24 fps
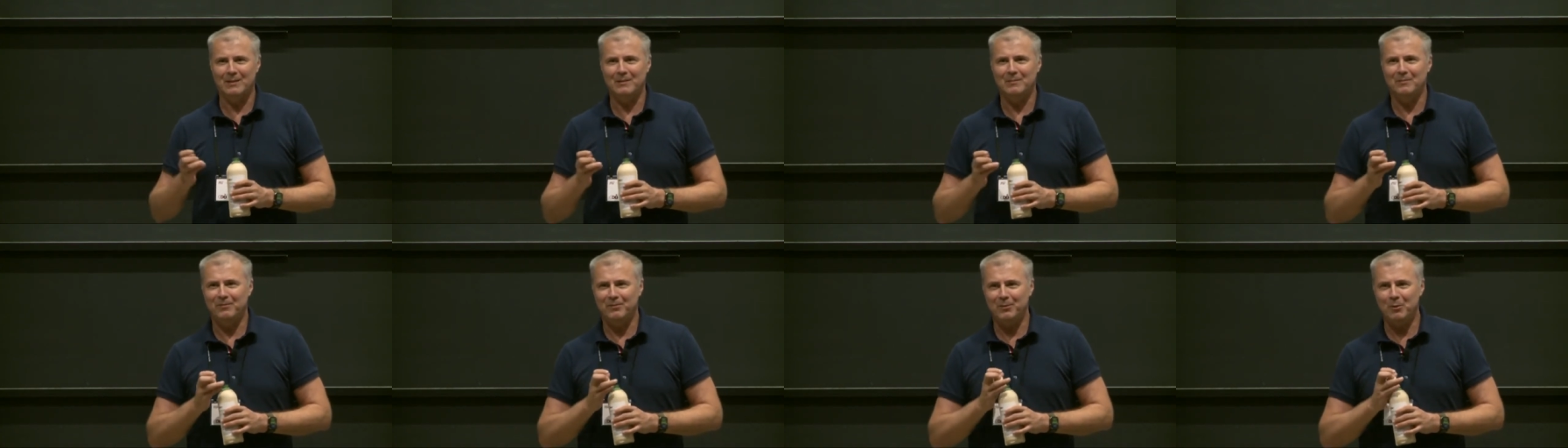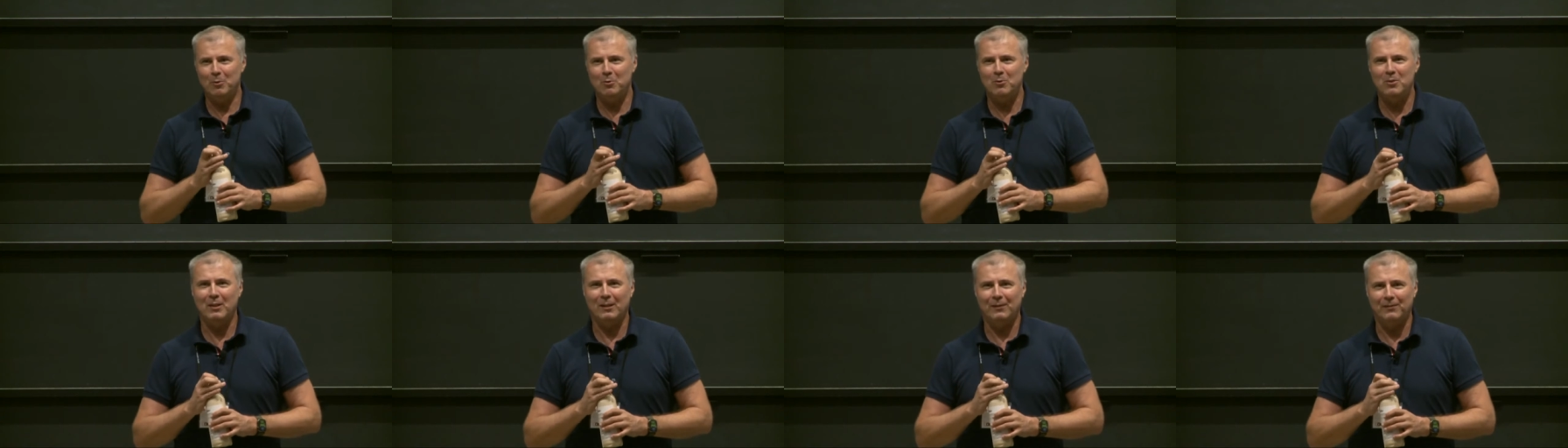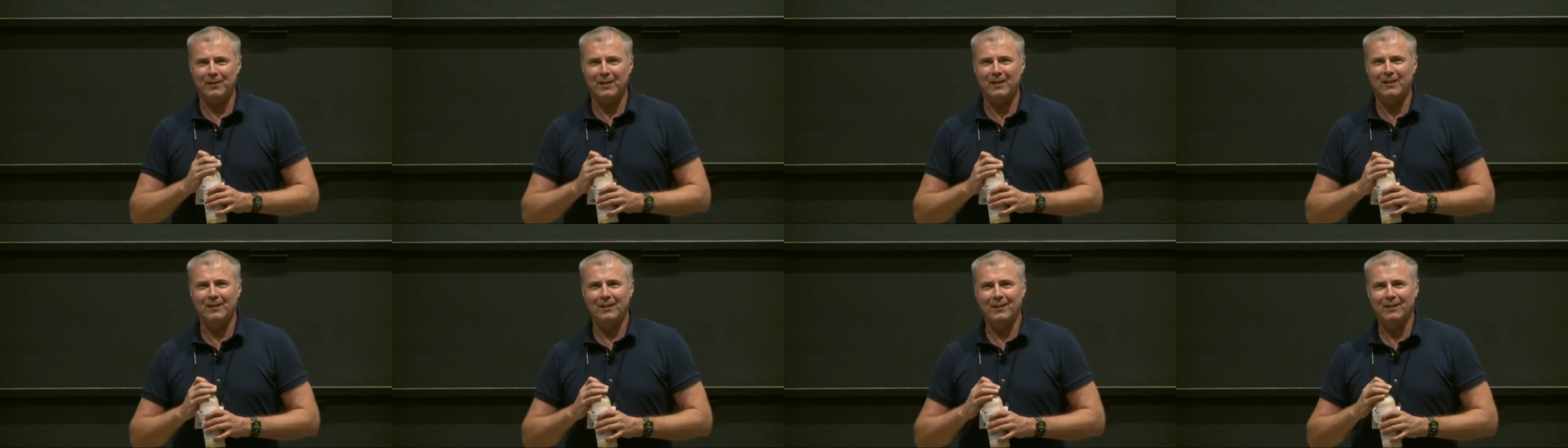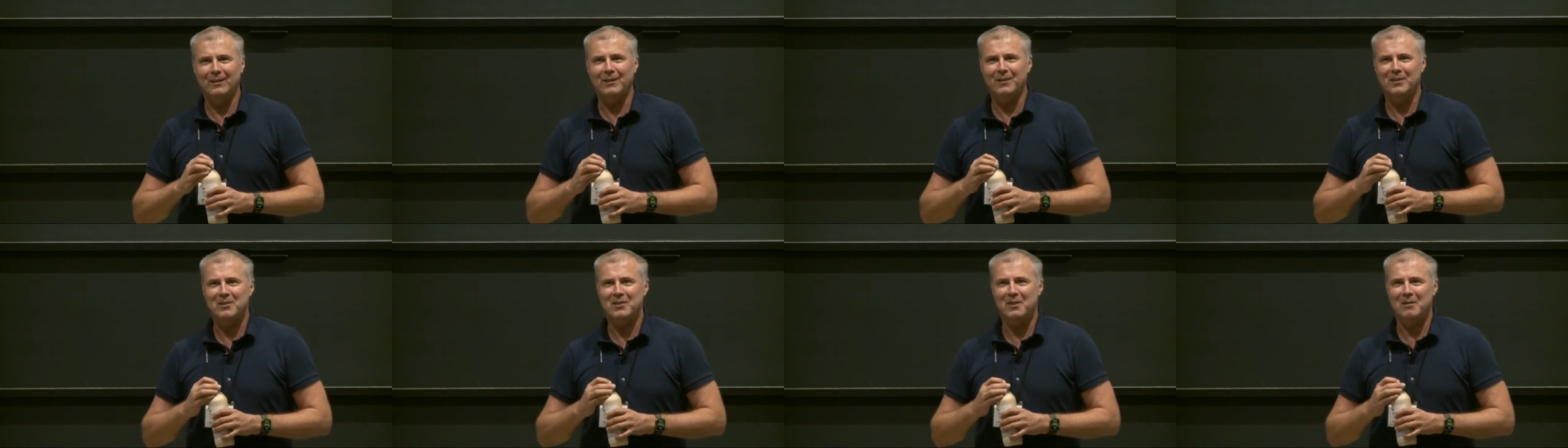future of
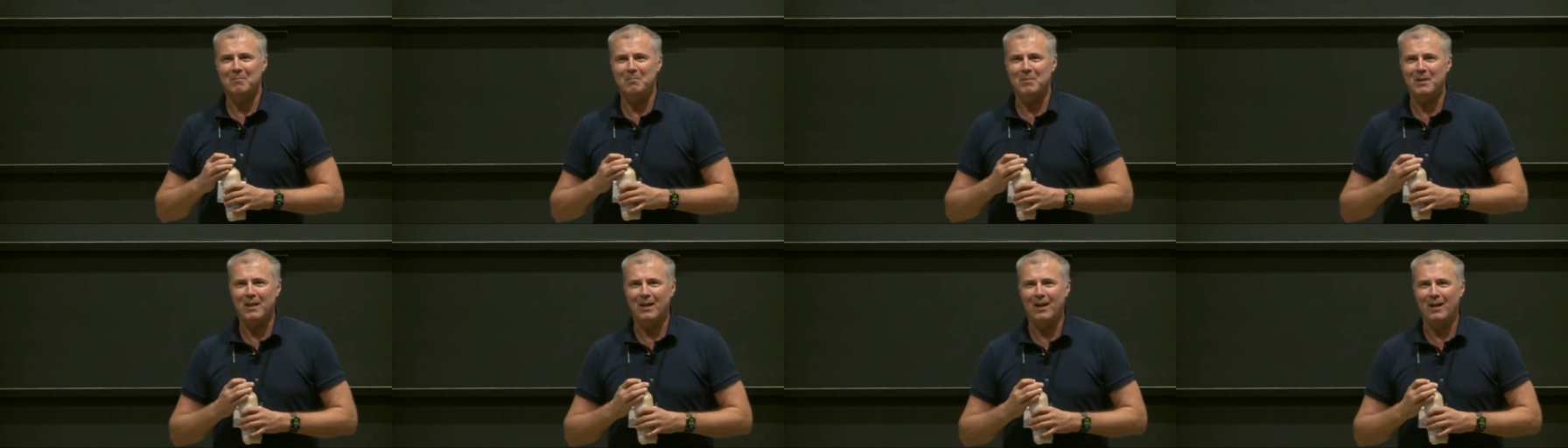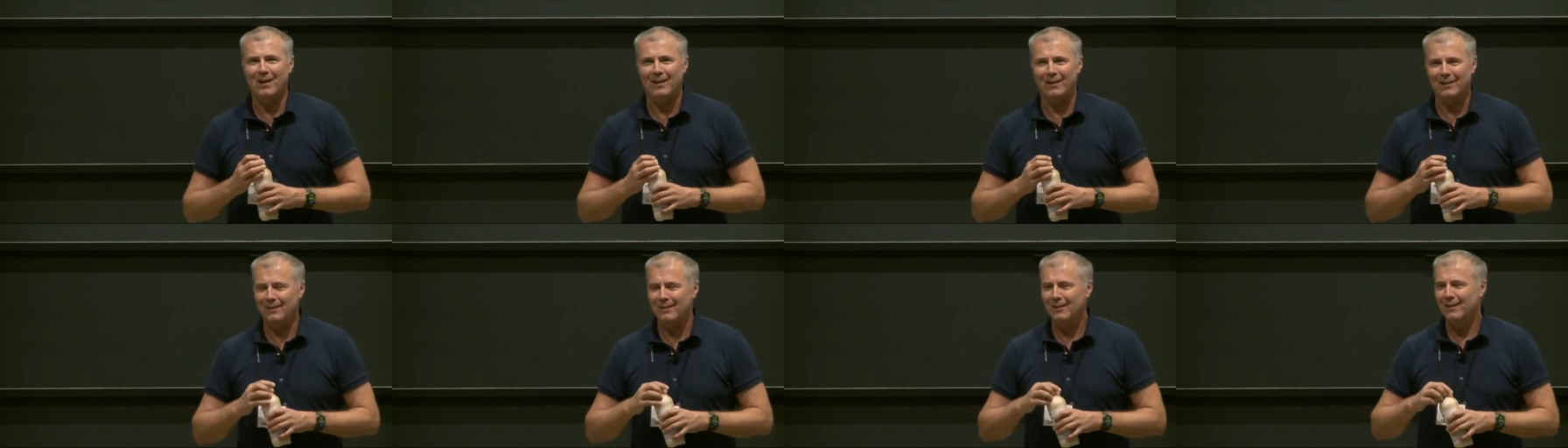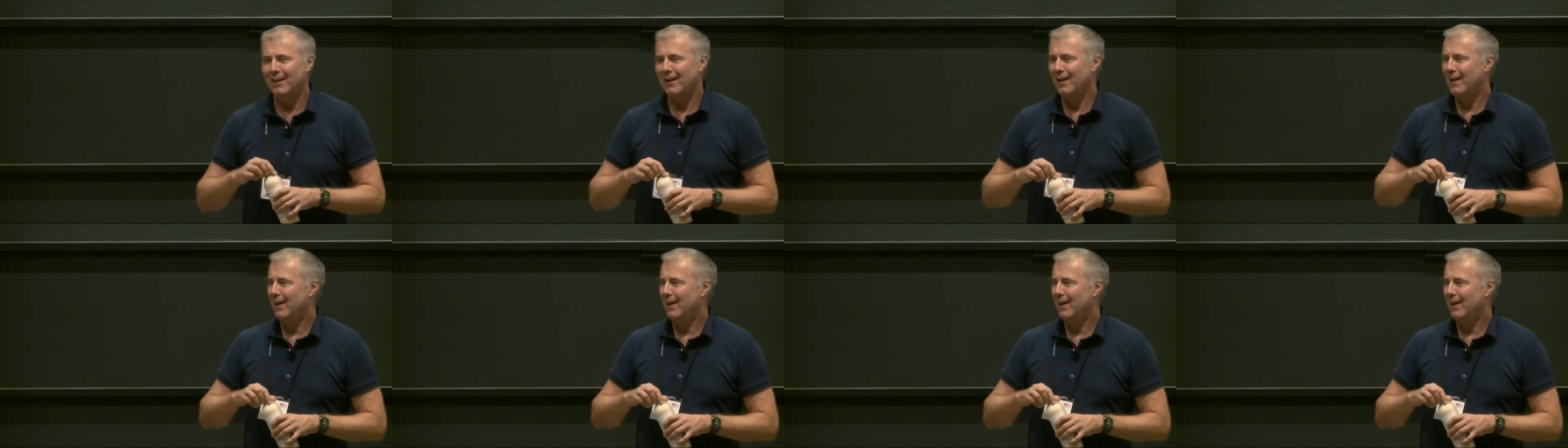analytics and BI,